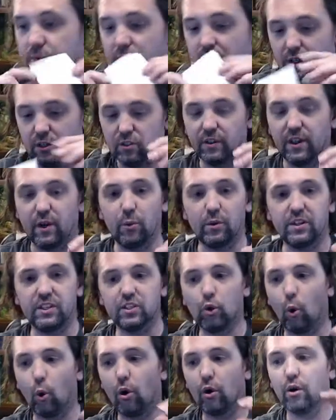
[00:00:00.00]
So that when the
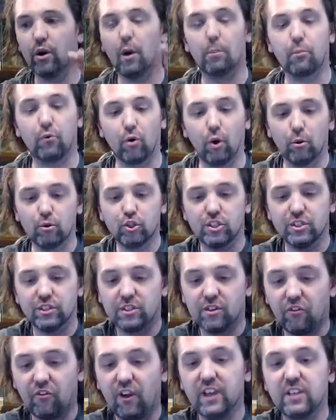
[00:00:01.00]
door approaches the
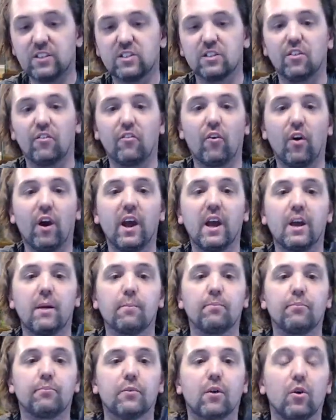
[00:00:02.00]
face of the
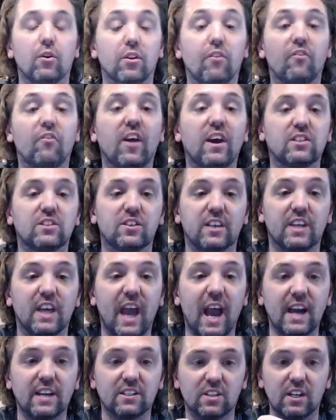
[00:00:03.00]
frame or the face of the
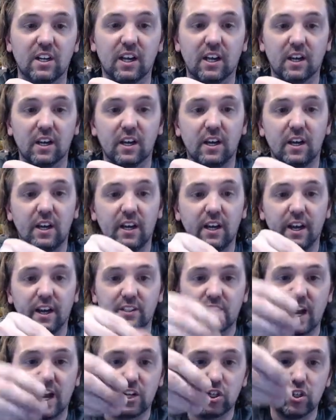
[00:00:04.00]
gasketing, it's
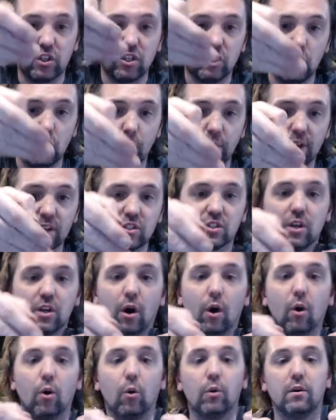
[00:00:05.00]
actually doing
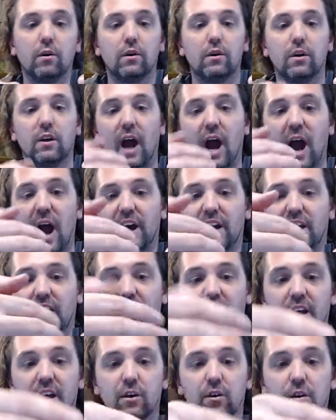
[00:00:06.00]
so on an
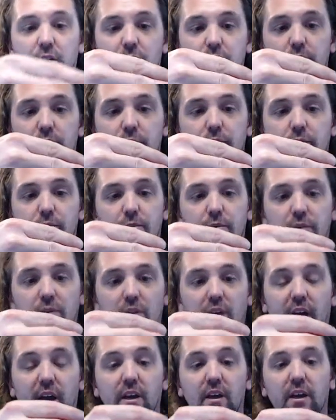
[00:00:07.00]
angle.
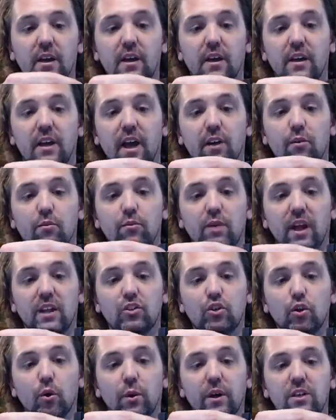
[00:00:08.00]
Okay. And, and
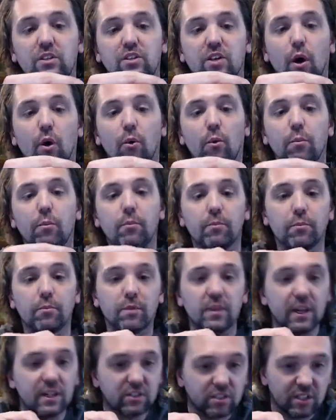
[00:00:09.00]
doing so
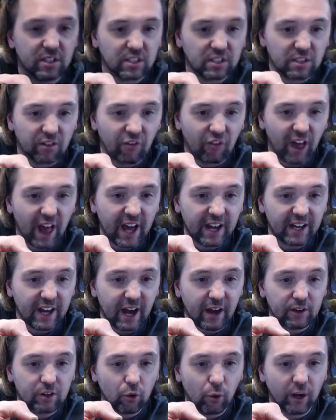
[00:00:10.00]
gets this to flatten
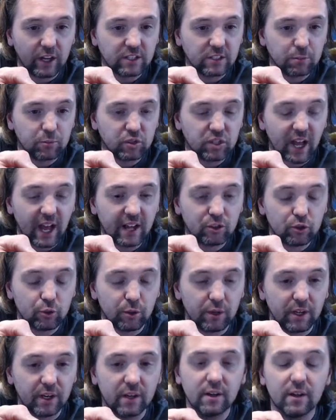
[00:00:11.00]
out quite
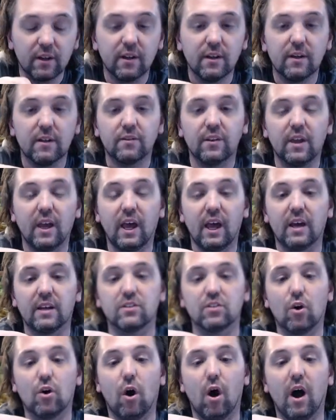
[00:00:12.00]
substantially and
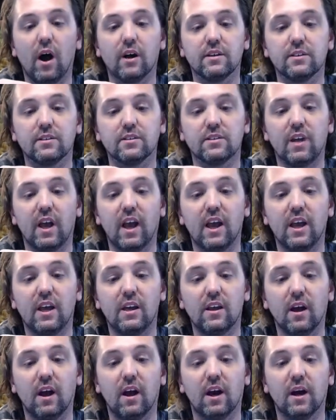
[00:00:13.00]
cause a,
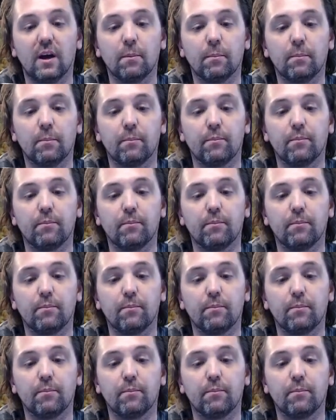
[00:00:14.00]
um,